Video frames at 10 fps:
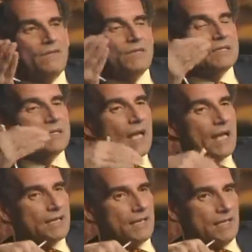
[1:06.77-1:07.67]
If it's
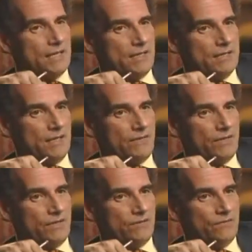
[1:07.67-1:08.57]
not taken as
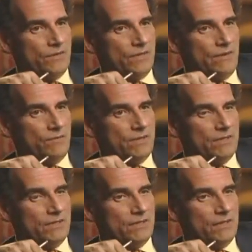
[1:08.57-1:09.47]
evidence for
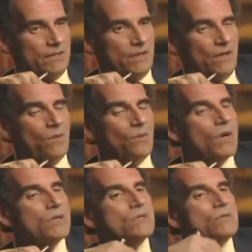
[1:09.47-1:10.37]
common descent,
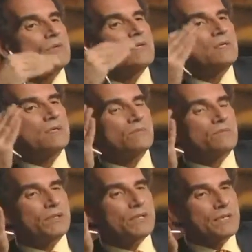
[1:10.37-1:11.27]
what do you need to
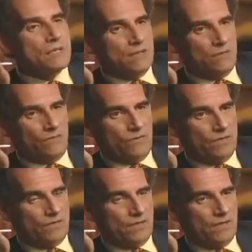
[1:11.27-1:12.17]
complete the
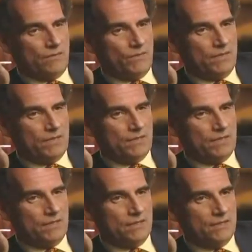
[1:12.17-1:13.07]
inference to common
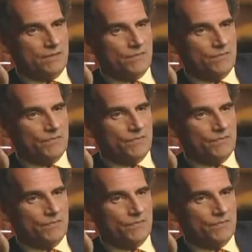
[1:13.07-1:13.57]
descent?